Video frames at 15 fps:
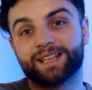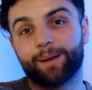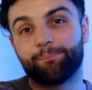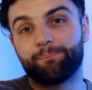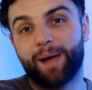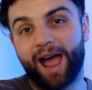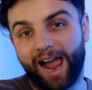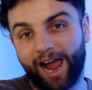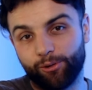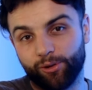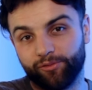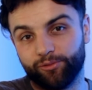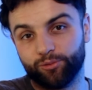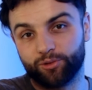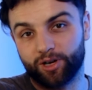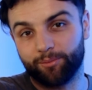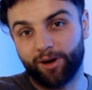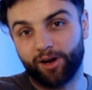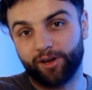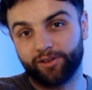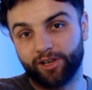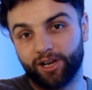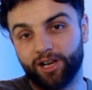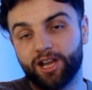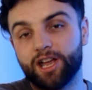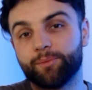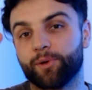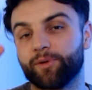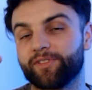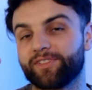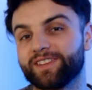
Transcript: a powerful commander, but with